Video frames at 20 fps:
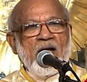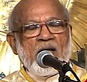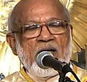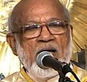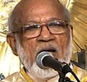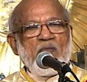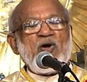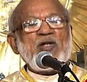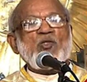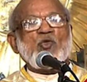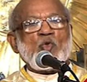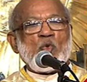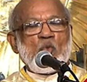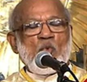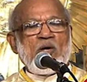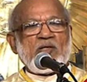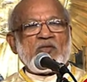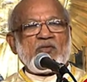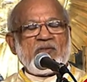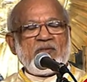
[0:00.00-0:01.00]
given
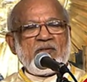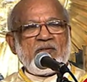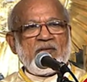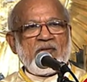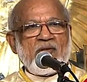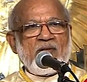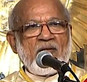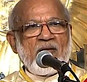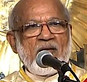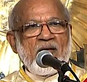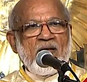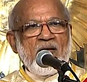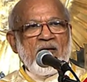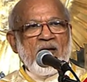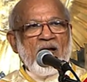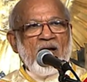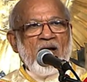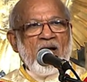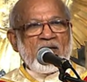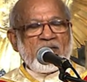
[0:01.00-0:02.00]
to us
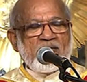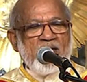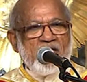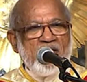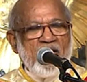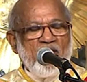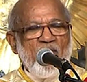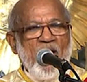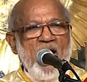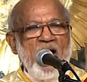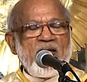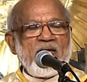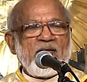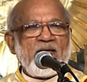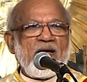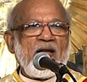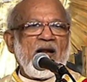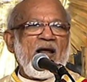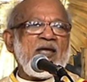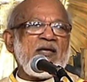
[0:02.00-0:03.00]
as a
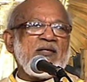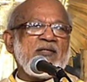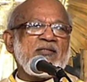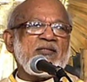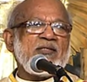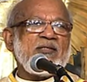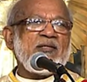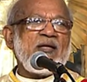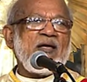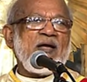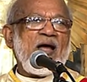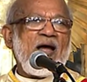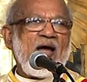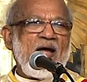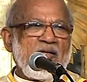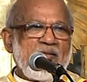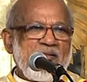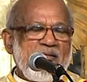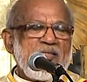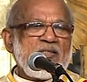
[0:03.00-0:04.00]
divine grace.
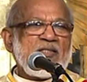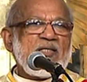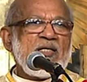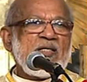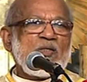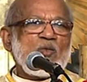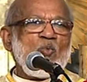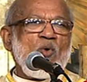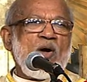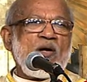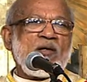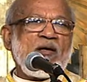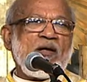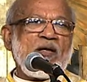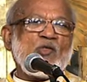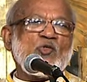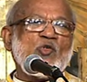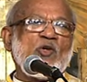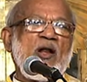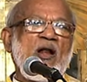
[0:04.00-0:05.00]
And this is what
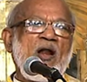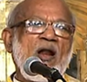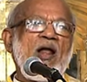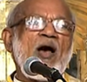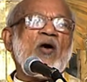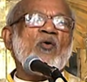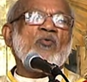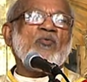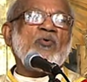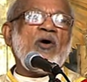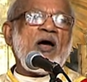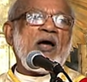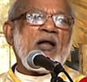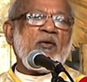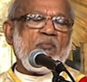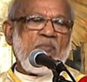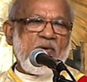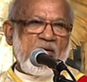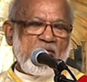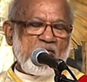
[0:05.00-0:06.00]
Christian love and
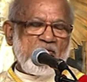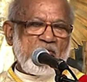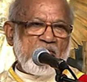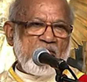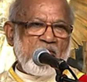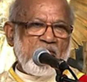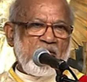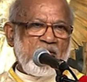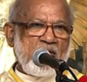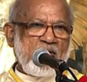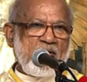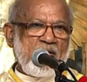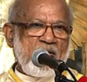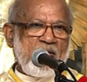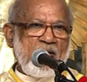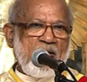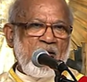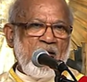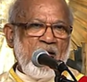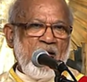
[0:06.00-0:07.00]
mercy.
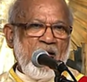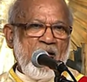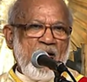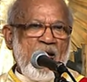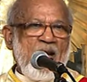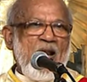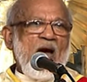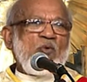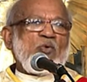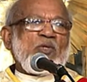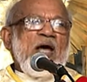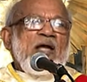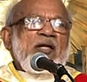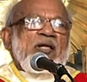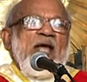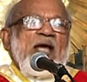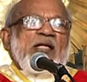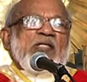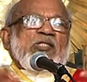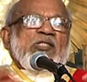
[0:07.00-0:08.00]
A love that
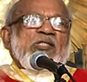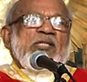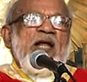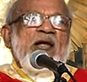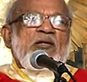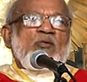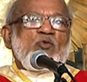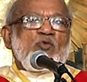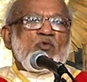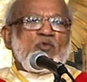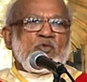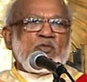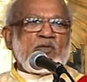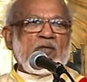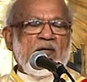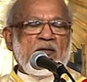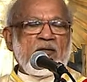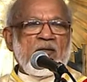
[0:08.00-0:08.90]
extends